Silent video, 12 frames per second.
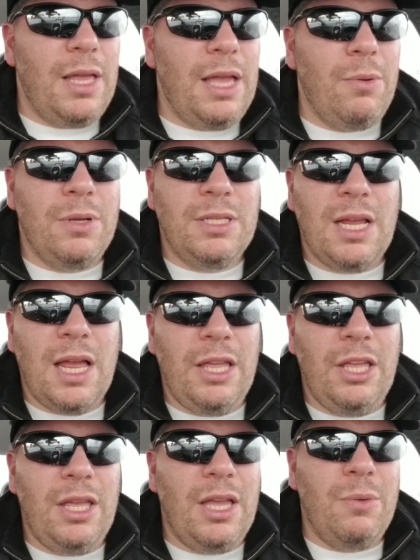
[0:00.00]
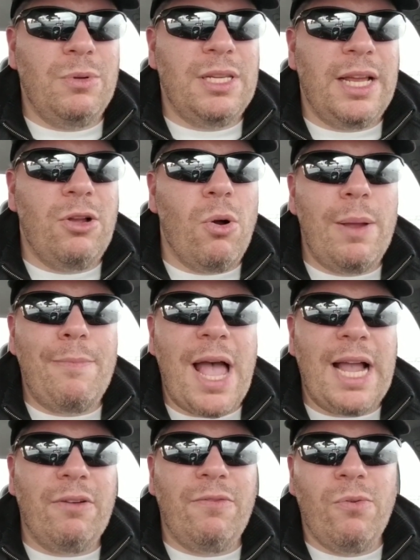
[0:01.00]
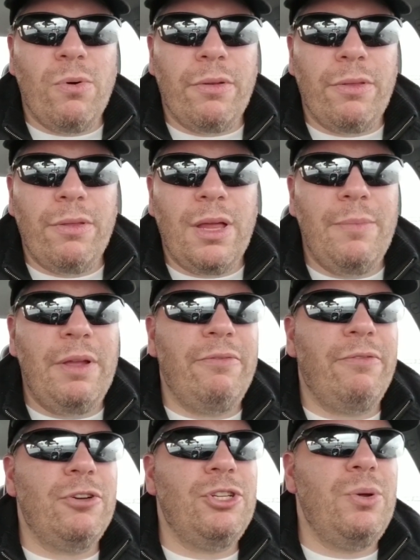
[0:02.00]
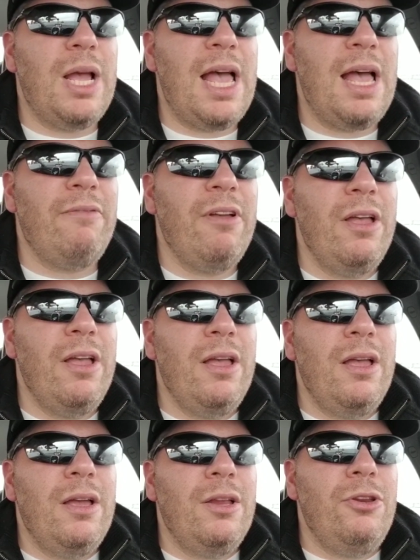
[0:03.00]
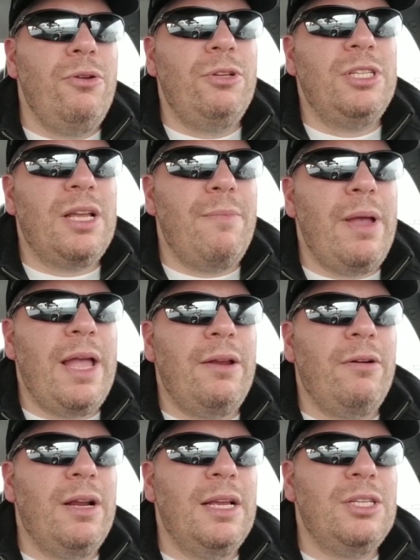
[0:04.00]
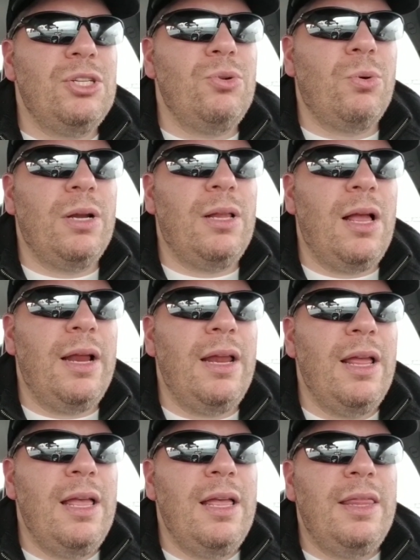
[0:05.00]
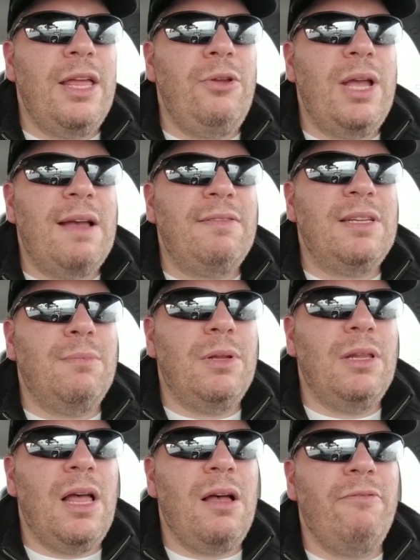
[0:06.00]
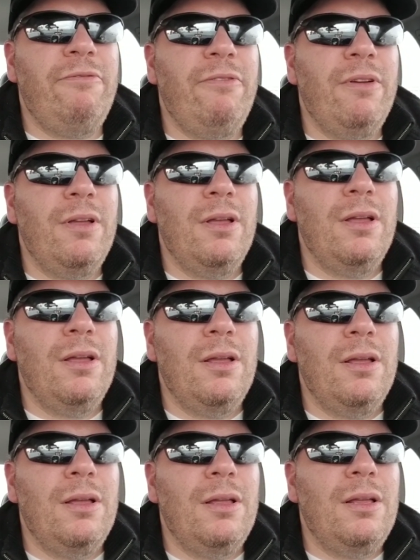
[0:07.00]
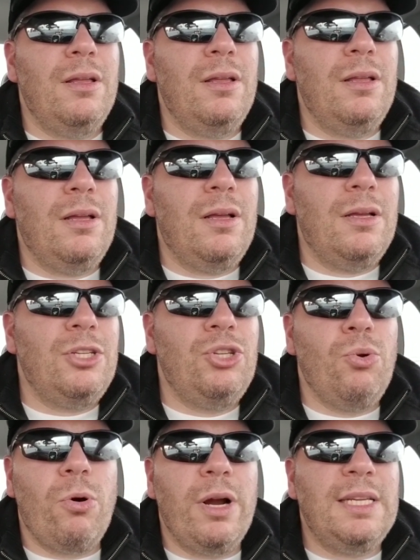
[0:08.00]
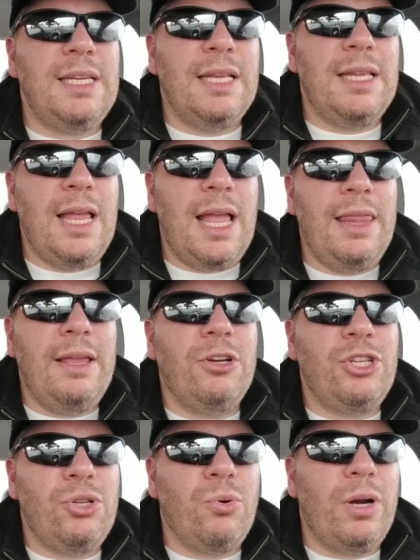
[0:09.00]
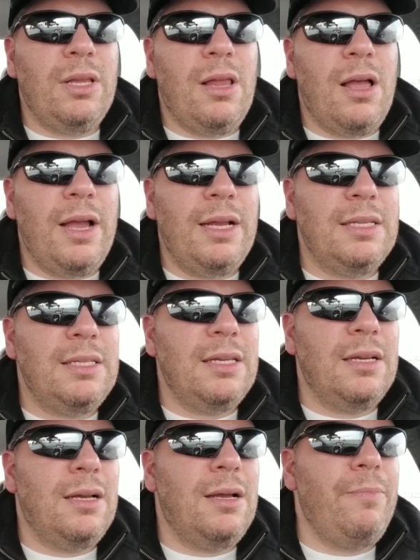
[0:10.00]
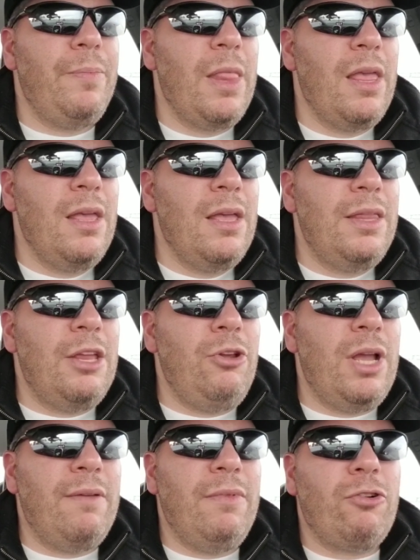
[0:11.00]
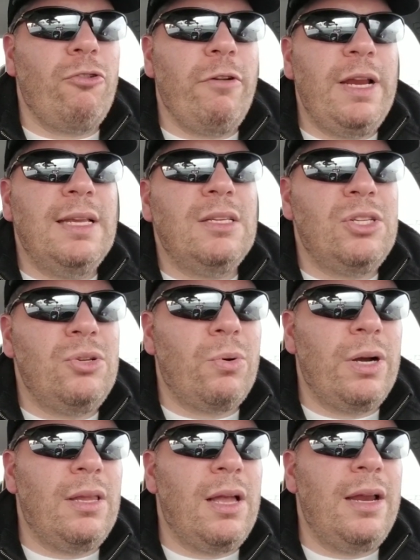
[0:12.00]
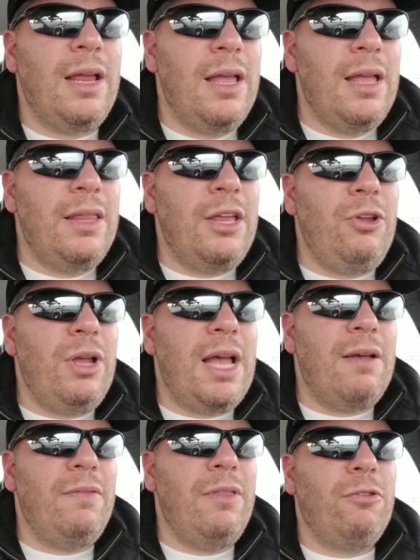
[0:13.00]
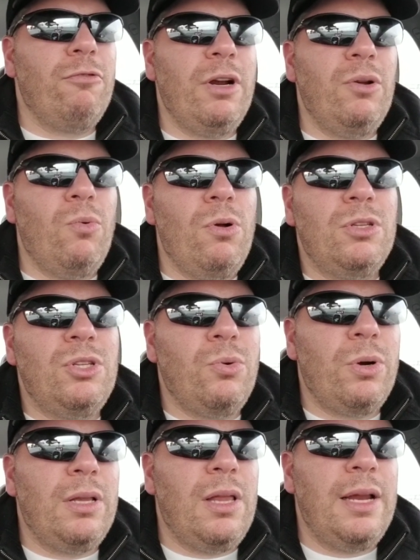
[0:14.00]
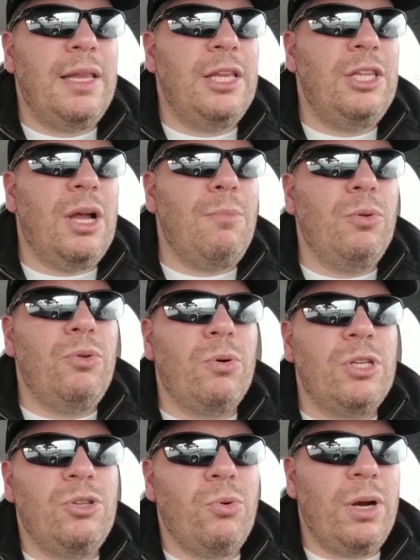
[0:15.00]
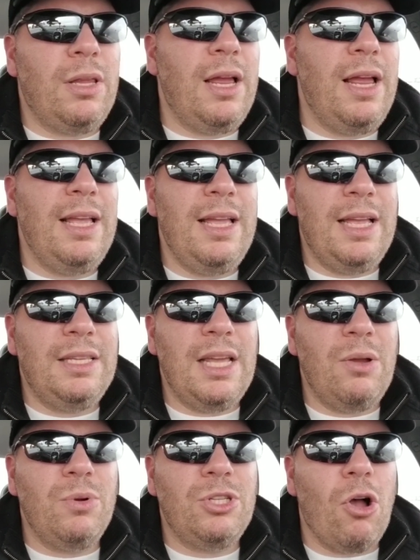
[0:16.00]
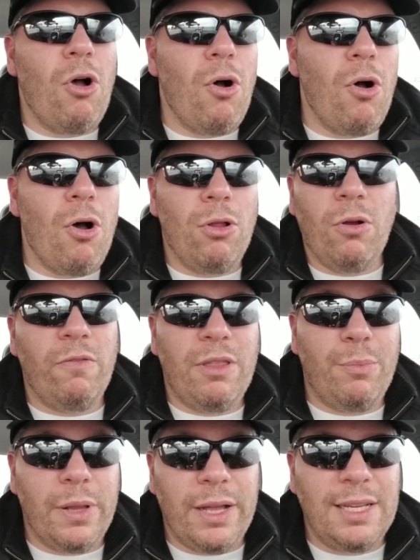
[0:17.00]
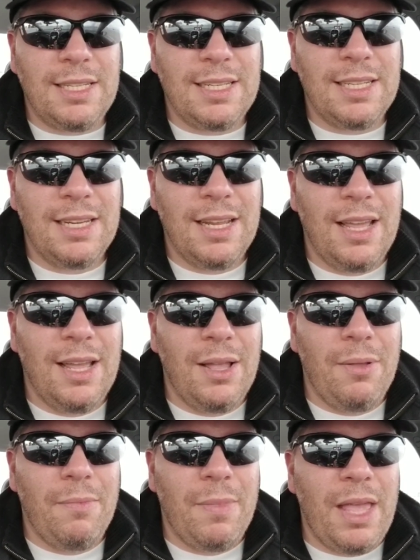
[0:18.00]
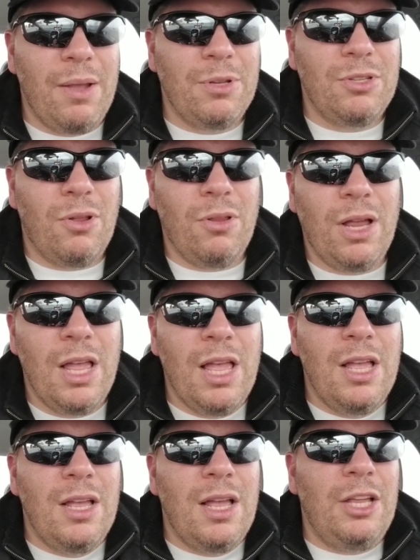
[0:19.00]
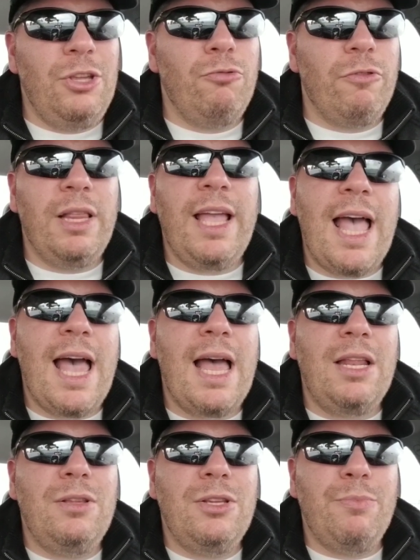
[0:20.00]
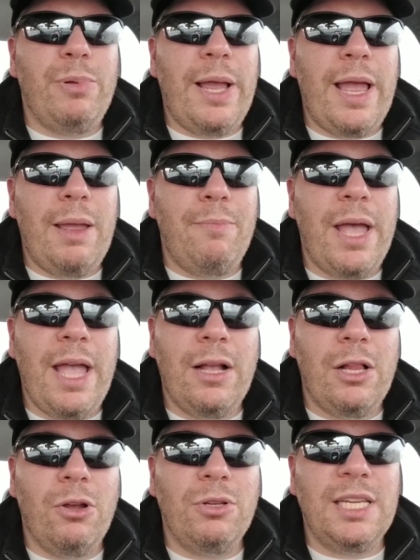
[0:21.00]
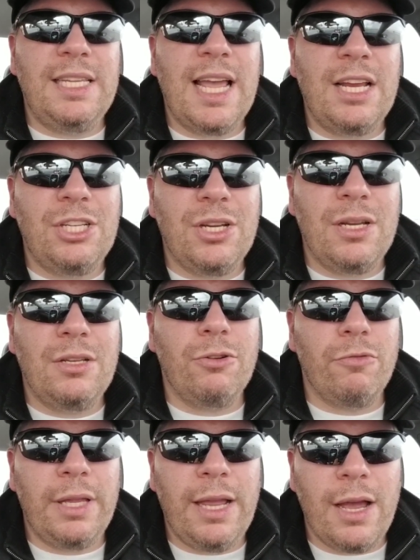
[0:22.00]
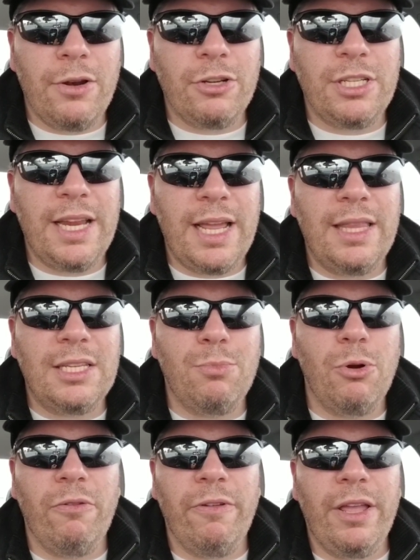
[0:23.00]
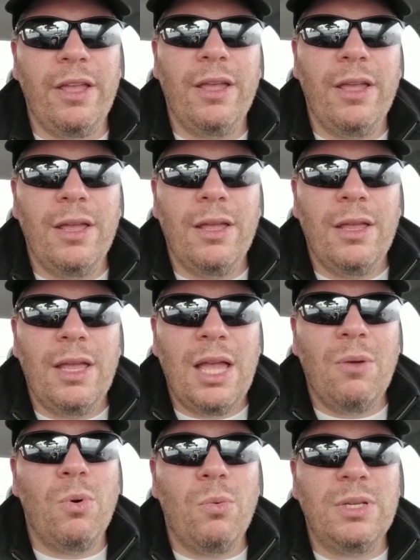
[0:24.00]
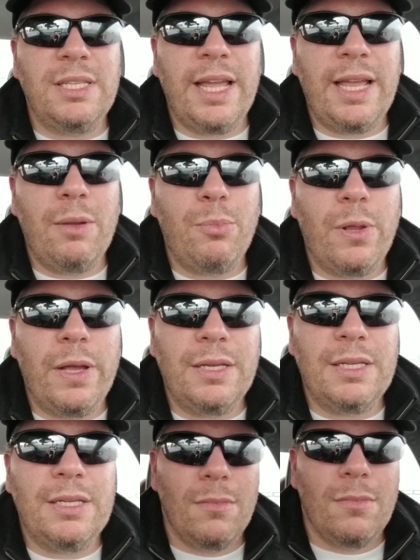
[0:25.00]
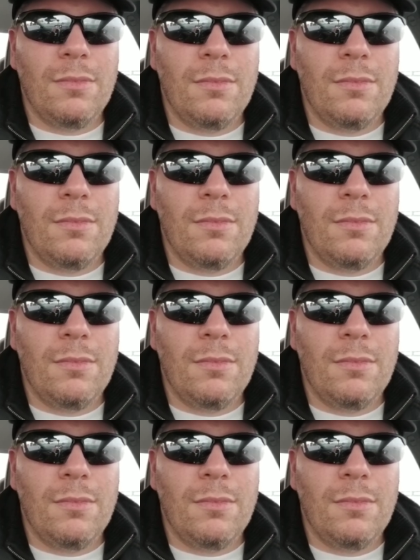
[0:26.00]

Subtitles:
It was like going back and forth. I mean, first you have Newt Scamander, his storyline. Then you have some love stories and their storylines. Then you have the Credence storyline. Then you have the Grindelwald storyline, the Dumbledore storyline. It was all over the place. You really had to pay close attention to really understand this movie and what was taking place.